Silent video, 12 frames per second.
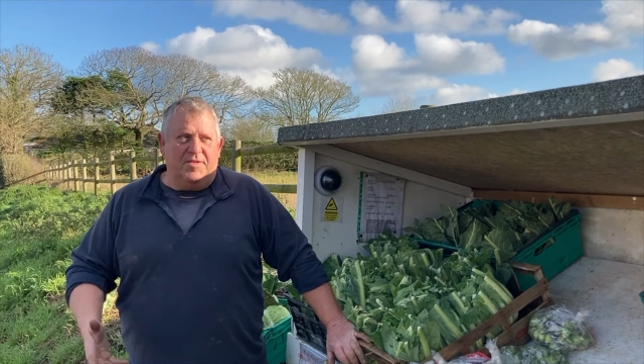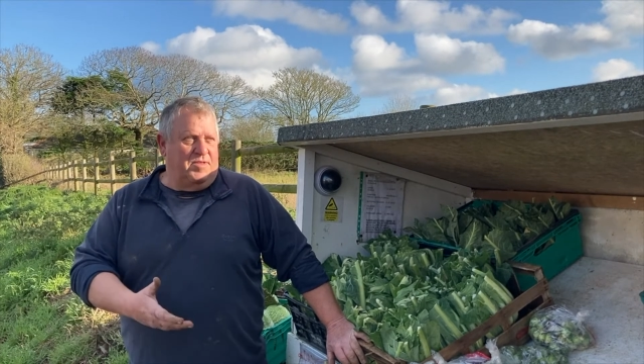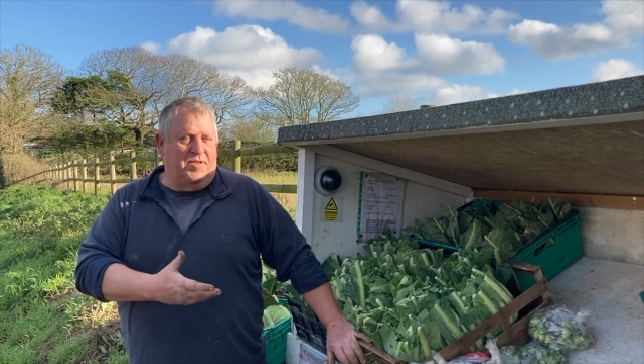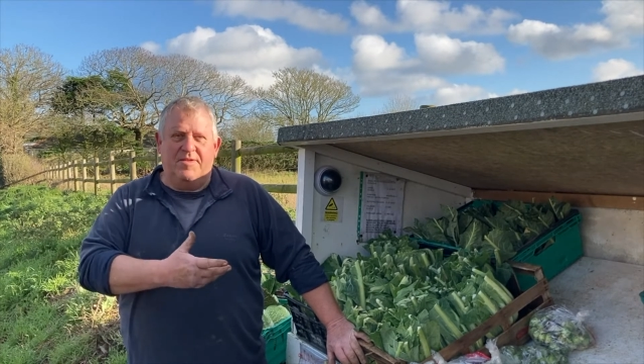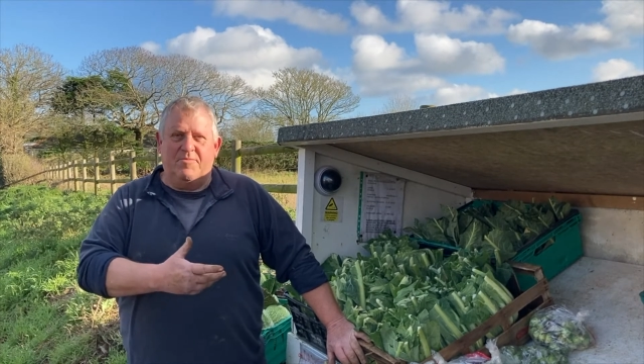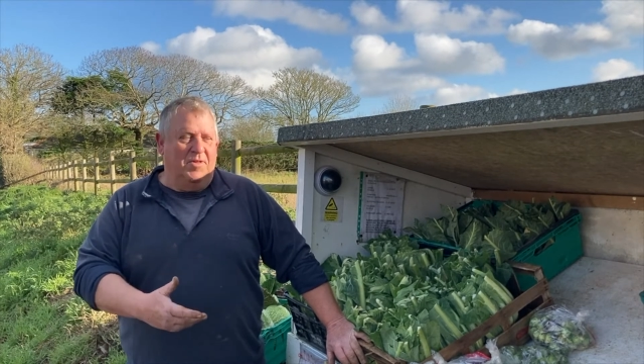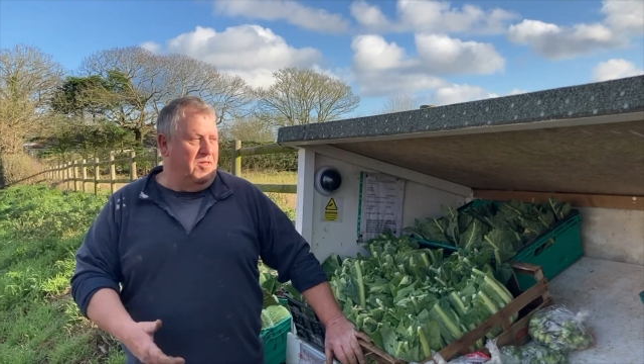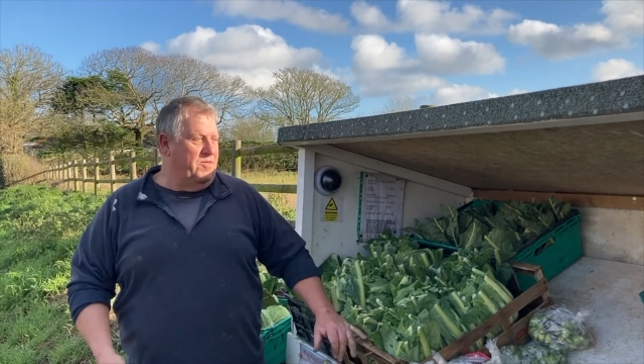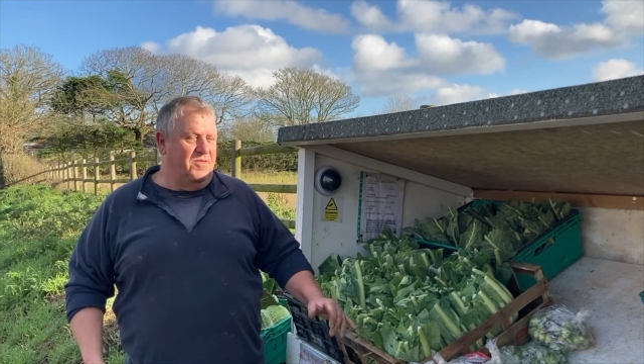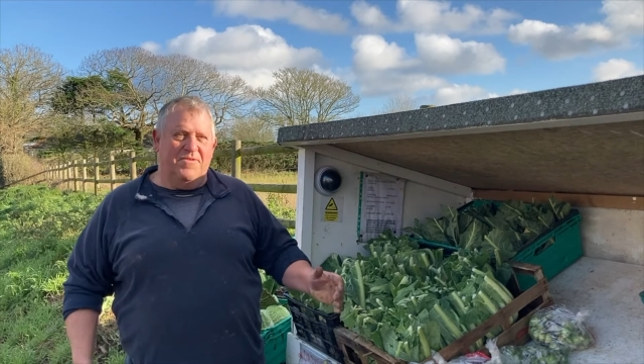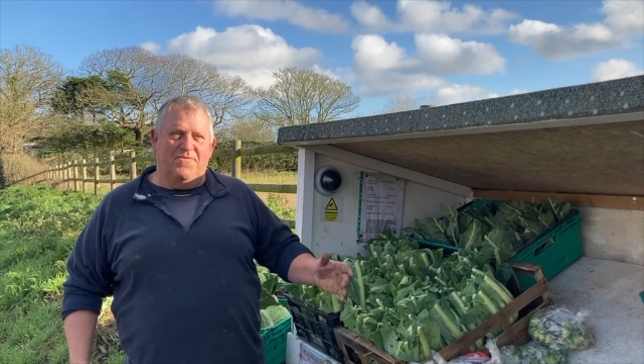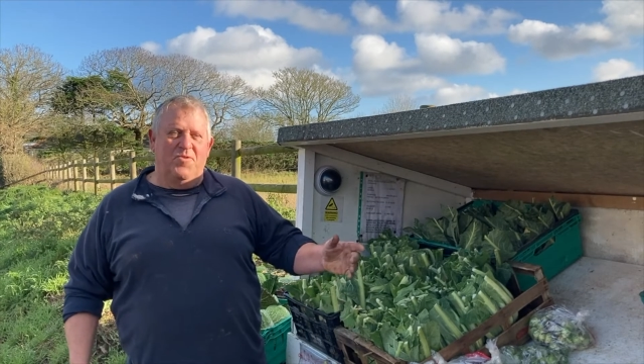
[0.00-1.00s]
It's just
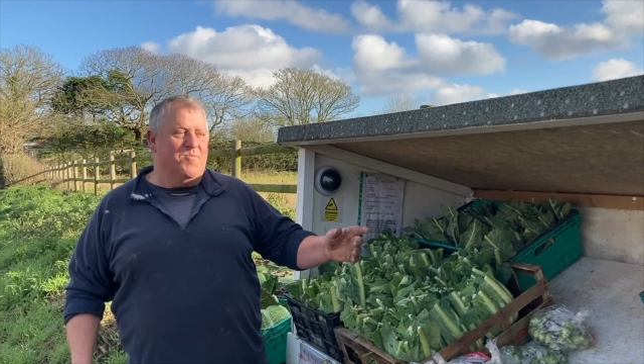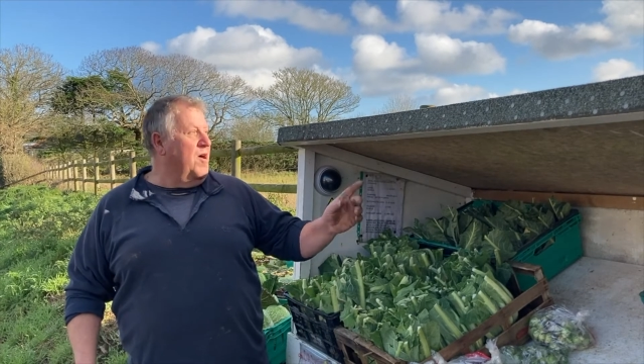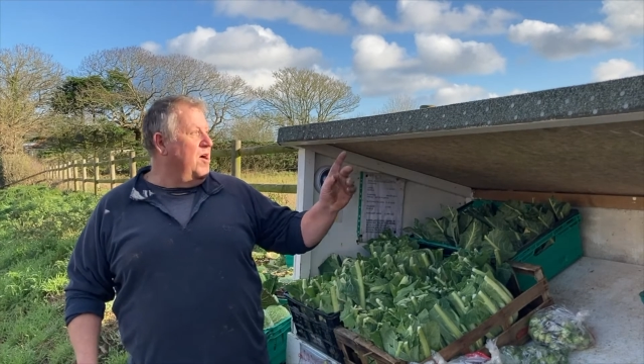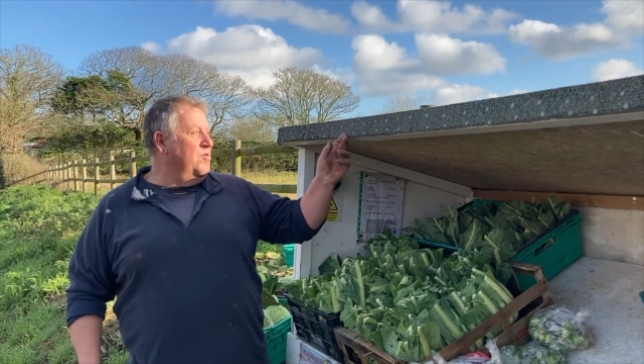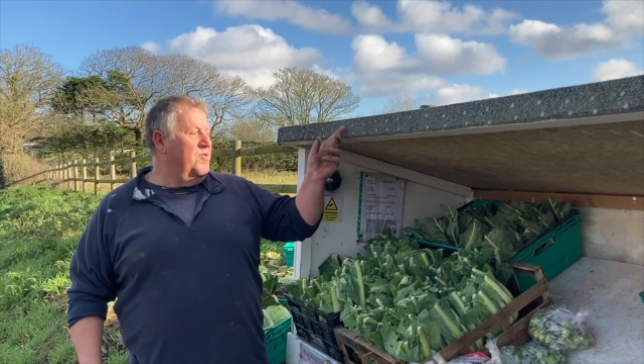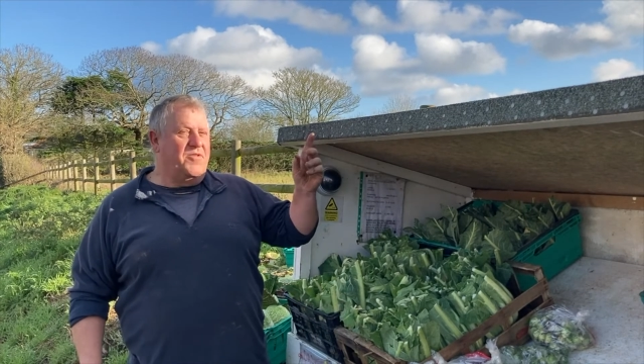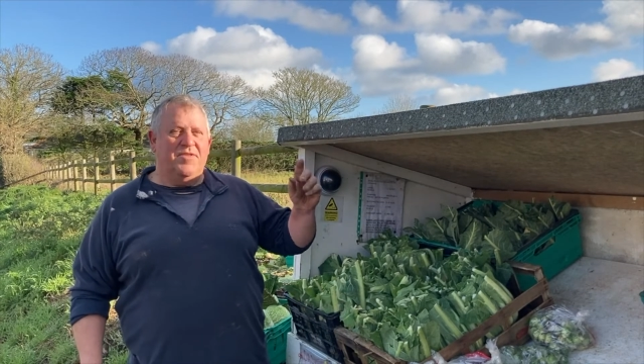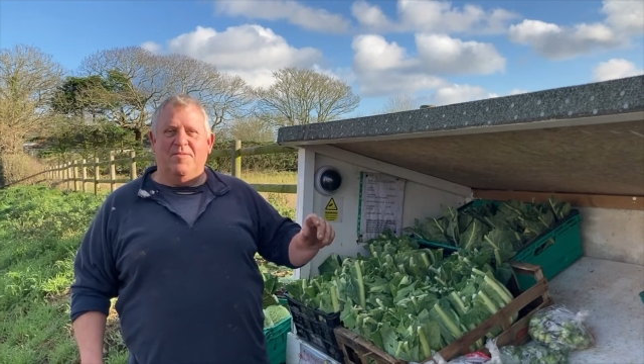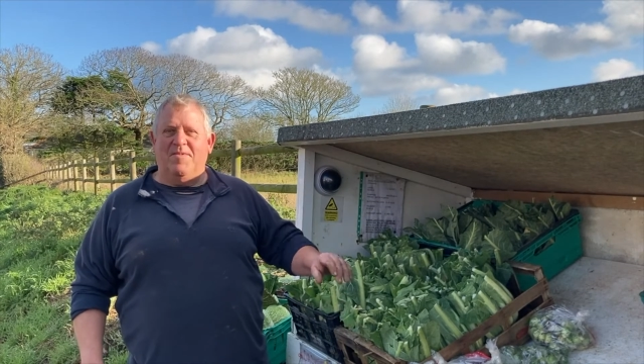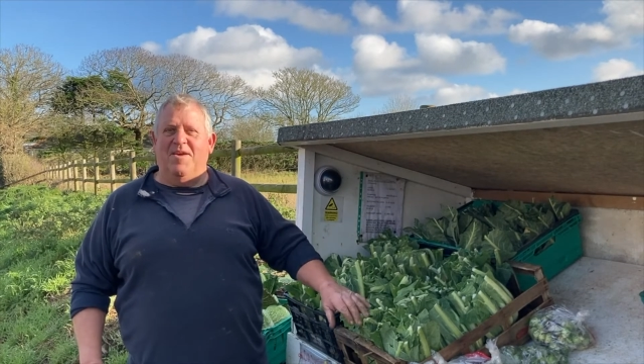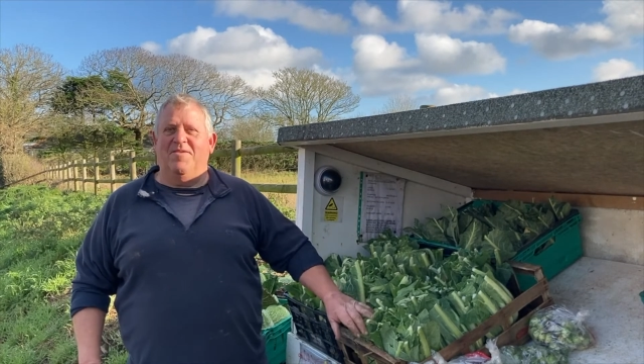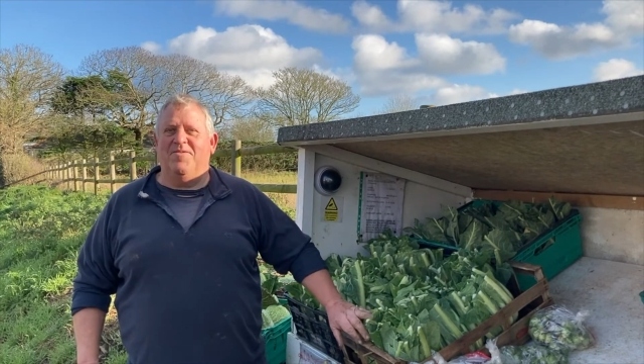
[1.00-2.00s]

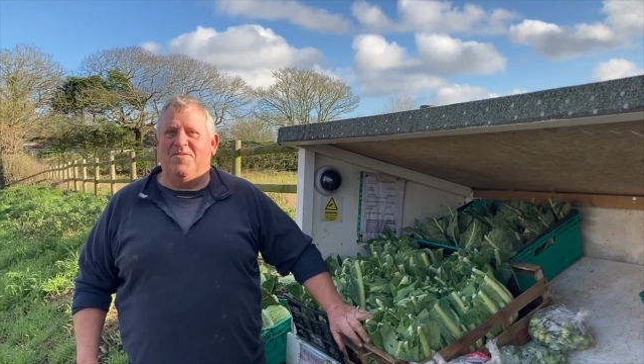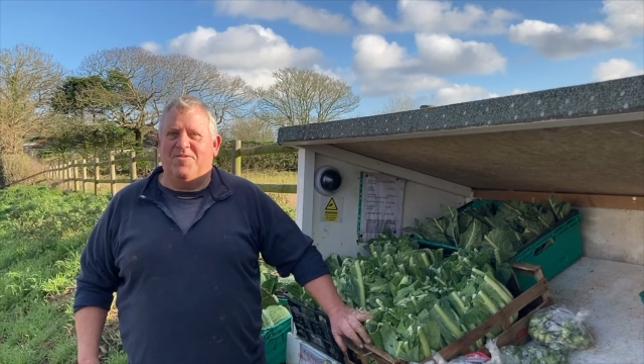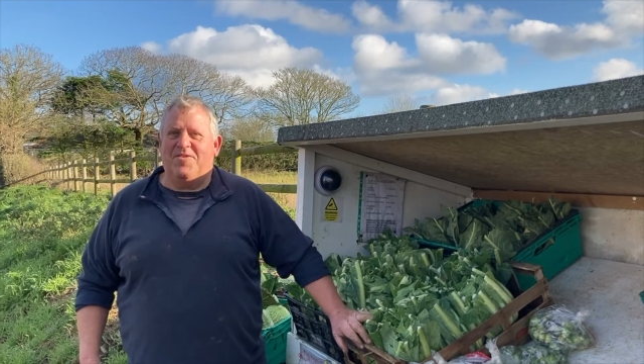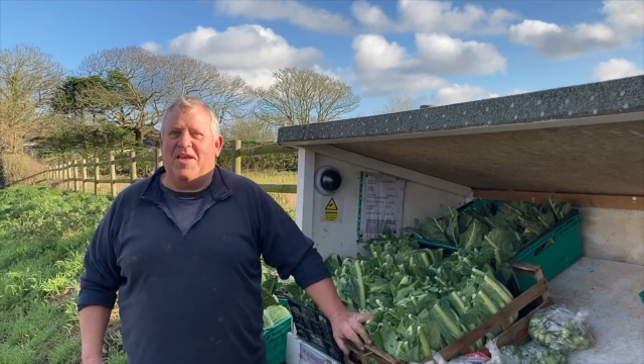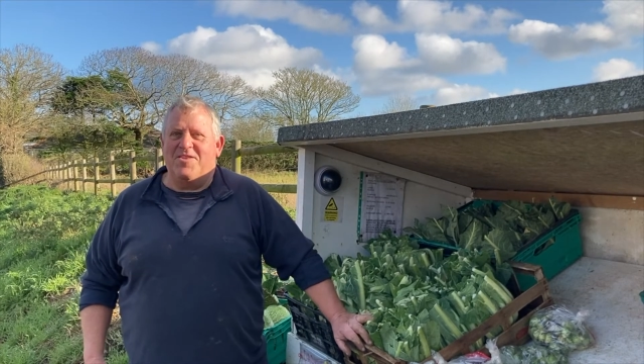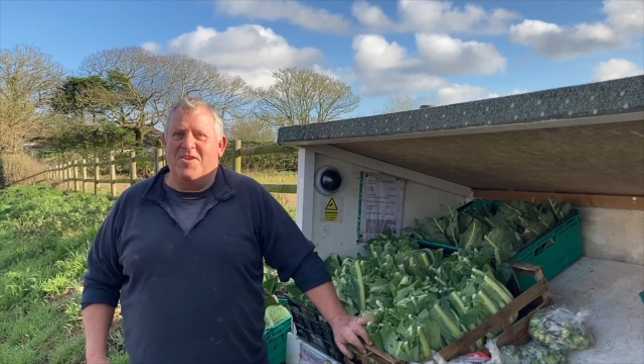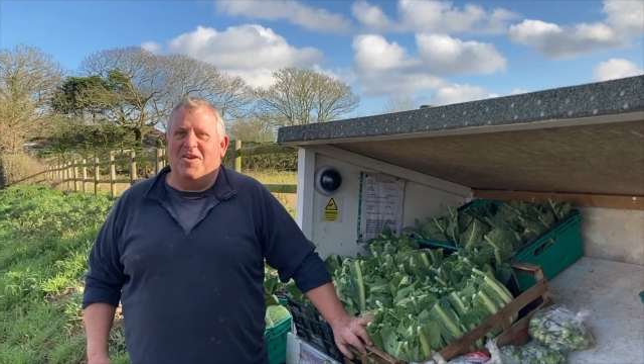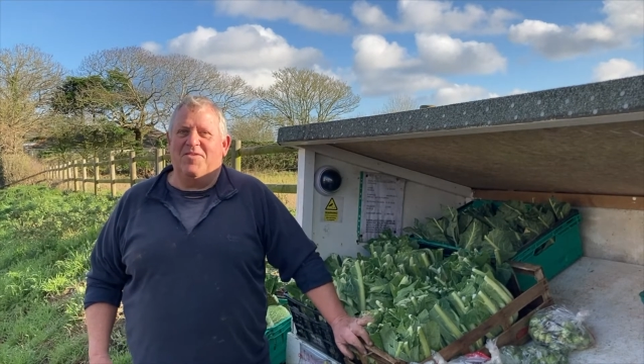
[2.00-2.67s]
about 10 yards.